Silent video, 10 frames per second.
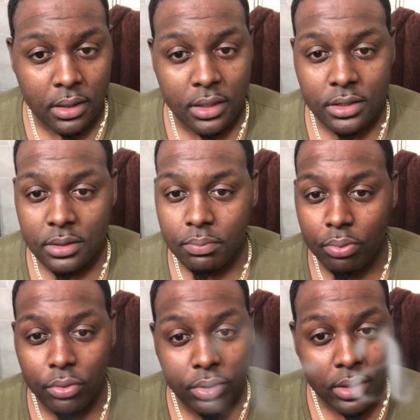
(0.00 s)
It's your
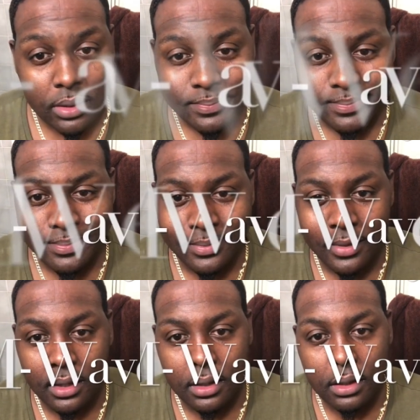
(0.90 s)
boy,
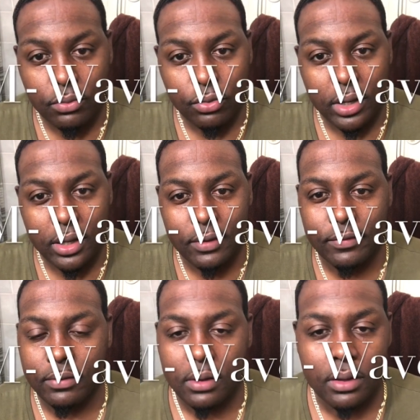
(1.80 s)
M-Wave.
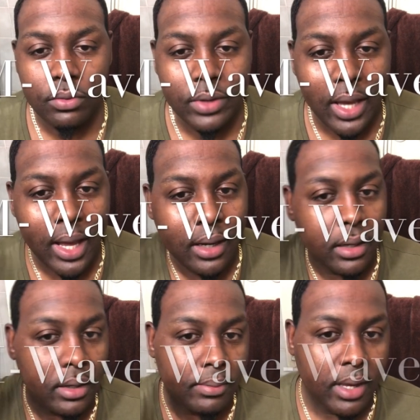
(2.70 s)
We out of
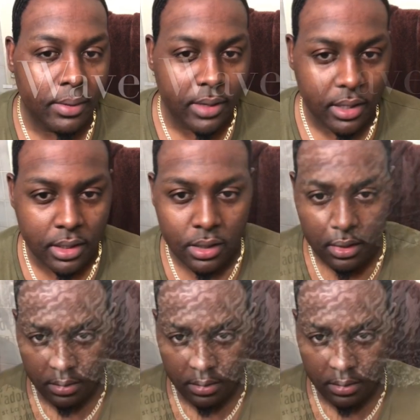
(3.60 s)
here, baby.